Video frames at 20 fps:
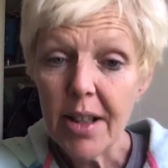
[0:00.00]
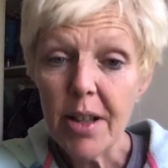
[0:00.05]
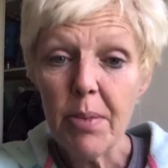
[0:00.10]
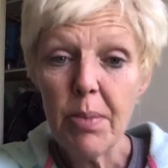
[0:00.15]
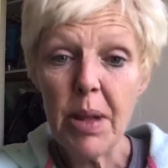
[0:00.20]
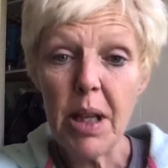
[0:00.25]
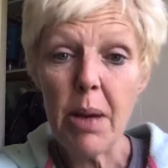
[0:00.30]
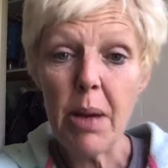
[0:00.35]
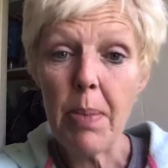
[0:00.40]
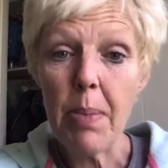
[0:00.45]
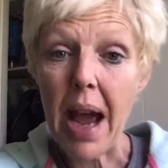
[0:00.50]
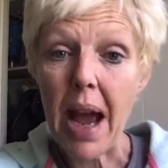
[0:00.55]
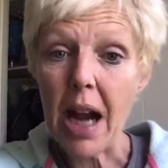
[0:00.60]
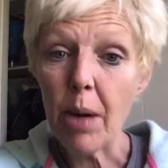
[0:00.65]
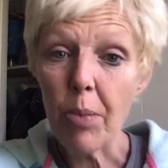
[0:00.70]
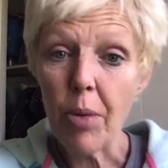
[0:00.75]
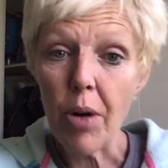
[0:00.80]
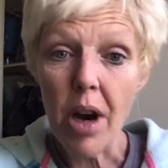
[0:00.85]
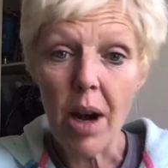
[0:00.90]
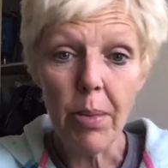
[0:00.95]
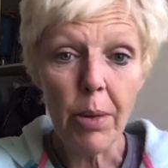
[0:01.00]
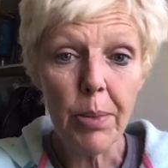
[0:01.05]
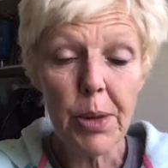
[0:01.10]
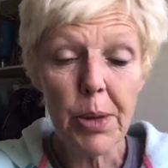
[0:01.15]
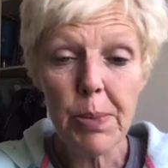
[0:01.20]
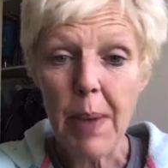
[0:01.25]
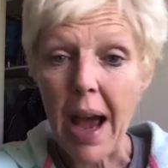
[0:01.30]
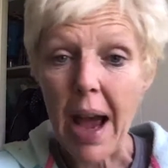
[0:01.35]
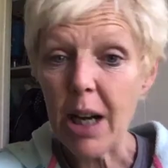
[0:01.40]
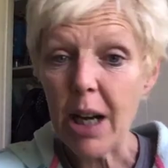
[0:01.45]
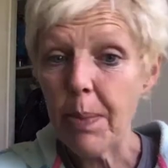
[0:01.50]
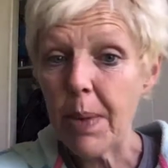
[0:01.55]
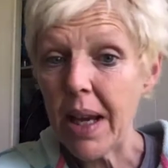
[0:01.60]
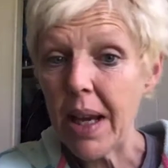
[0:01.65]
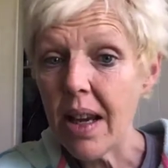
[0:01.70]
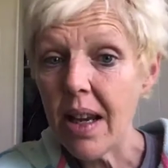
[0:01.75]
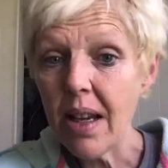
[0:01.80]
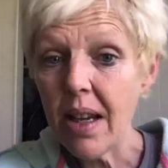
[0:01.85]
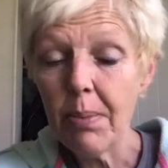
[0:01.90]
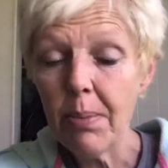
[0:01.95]
be it back problems, back
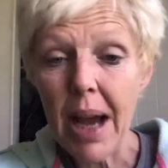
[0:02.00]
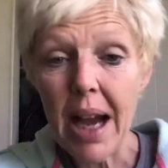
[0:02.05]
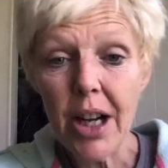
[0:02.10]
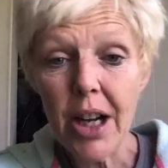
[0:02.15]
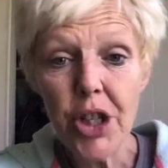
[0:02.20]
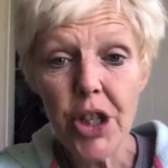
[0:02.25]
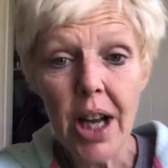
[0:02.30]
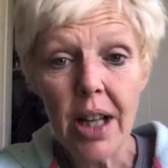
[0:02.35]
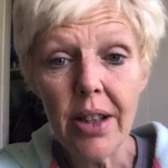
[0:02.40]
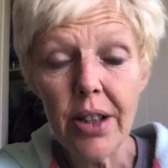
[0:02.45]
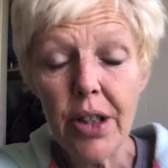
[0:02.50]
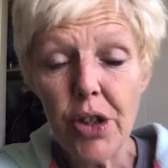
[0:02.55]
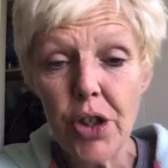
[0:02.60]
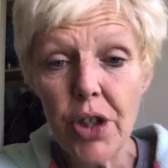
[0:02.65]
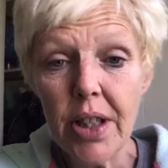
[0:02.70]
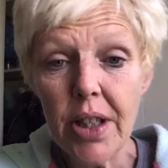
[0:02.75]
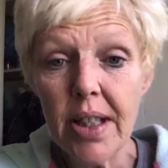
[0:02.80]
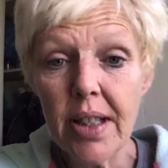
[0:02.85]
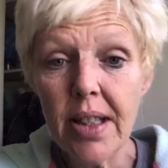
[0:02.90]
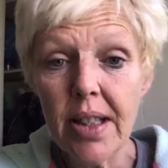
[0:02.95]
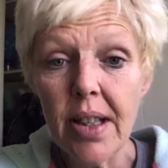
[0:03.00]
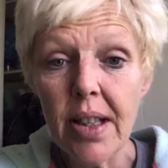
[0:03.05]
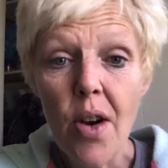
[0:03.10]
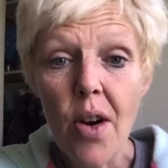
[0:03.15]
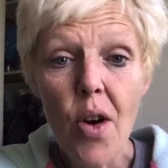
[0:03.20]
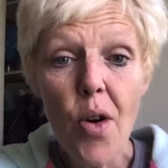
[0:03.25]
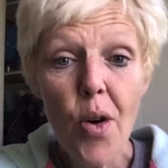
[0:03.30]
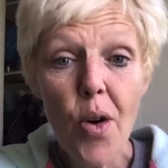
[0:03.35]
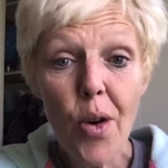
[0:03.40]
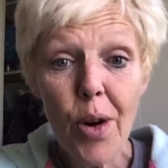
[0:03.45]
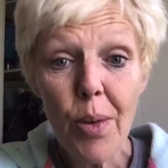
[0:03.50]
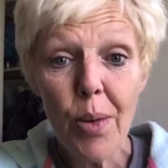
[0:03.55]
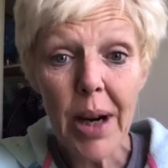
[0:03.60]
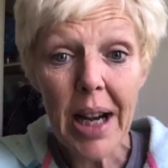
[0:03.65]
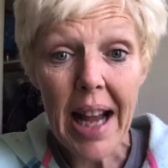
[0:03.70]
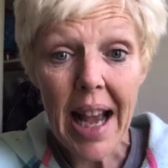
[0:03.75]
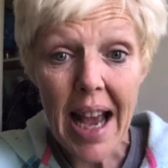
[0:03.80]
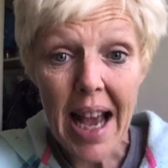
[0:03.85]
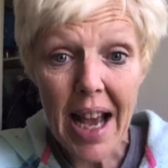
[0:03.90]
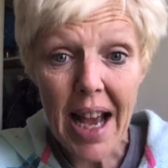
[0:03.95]
pain, back challenges, or what
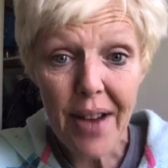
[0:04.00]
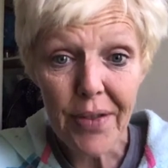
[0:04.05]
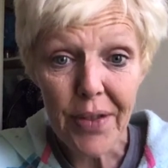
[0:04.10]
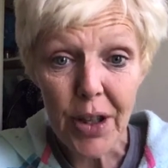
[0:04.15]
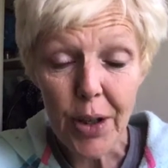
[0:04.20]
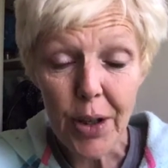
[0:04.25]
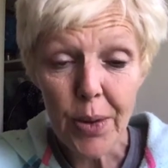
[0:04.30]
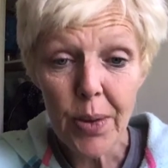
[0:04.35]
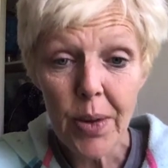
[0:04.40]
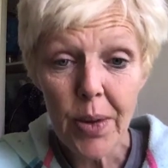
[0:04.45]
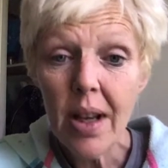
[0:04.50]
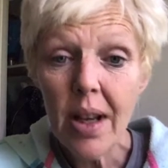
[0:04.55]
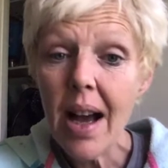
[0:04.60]
have you.